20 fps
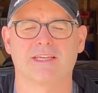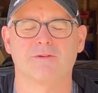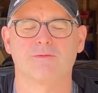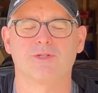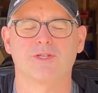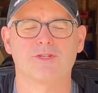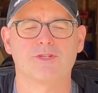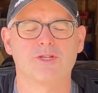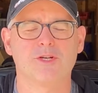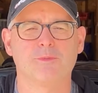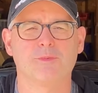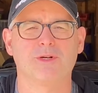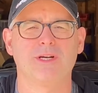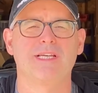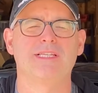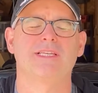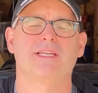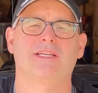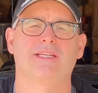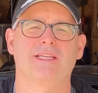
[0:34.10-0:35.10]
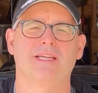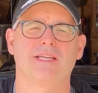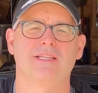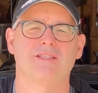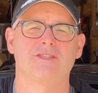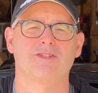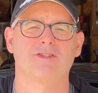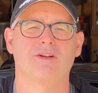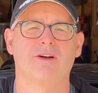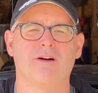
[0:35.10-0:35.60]
It was super easy to
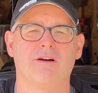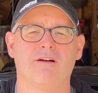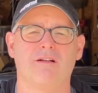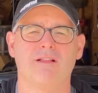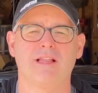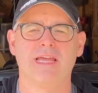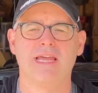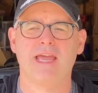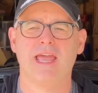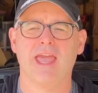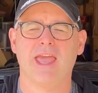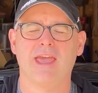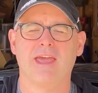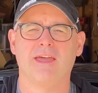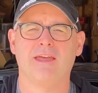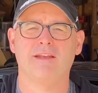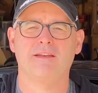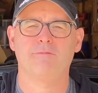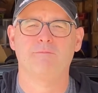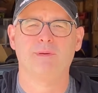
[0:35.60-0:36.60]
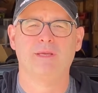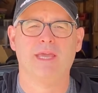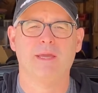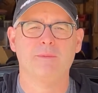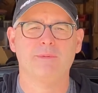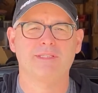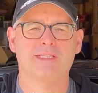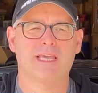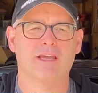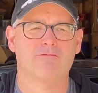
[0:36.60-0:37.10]
install, and being
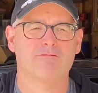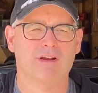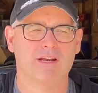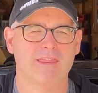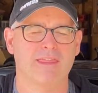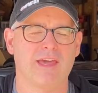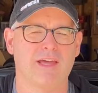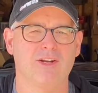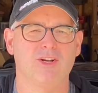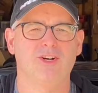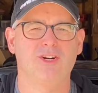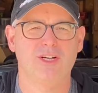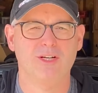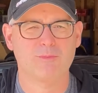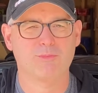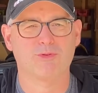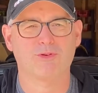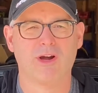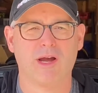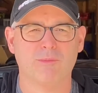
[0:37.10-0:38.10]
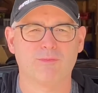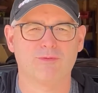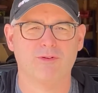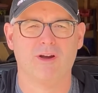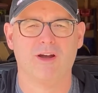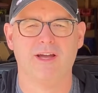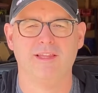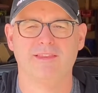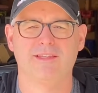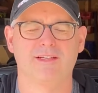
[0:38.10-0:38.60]
able to get rid of that hood prop
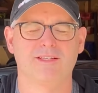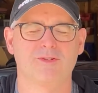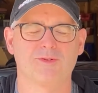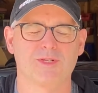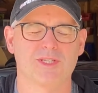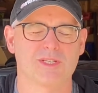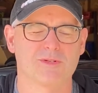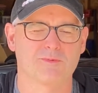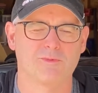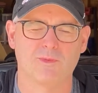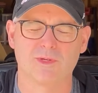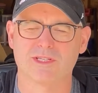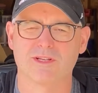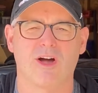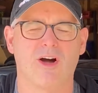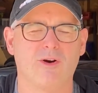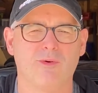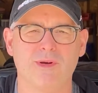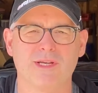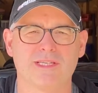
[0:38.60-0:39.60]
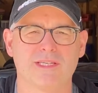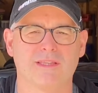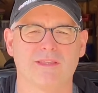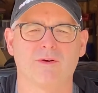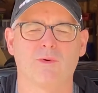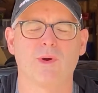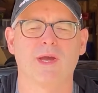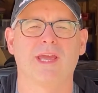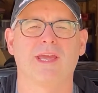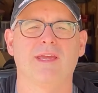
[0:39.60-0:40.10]
rod that just was always in the
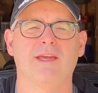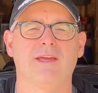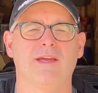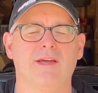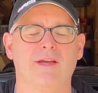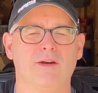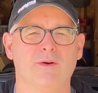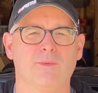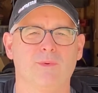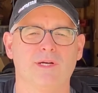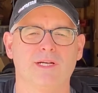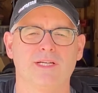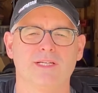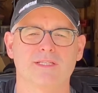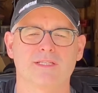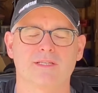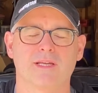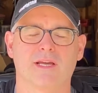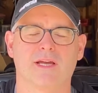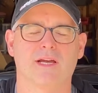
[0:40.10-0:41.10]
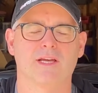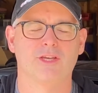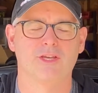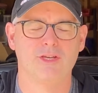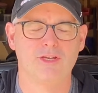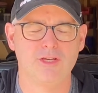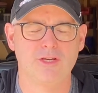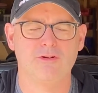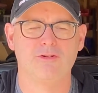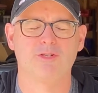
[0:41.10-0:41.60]
way was a
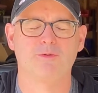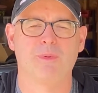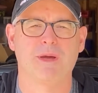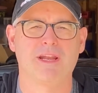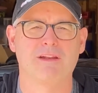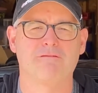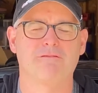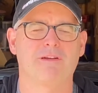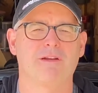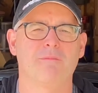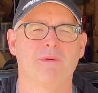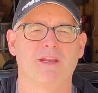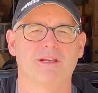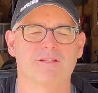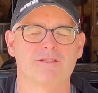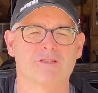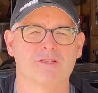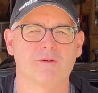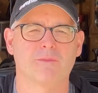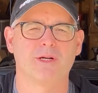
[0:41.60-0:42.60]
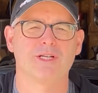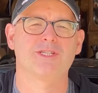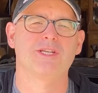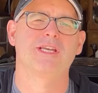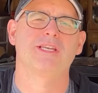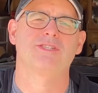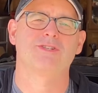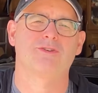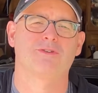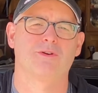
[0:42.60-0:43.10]
huge benefit. It made it so much
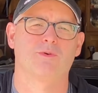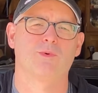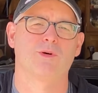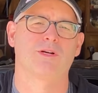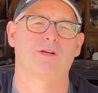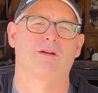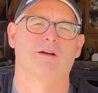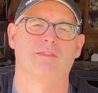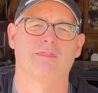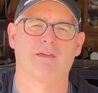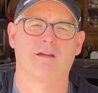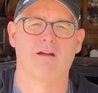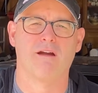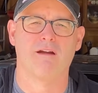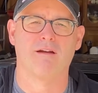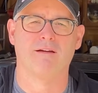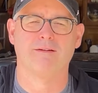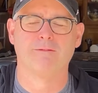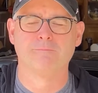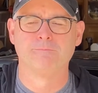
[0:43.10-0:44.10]
easier to work on the car.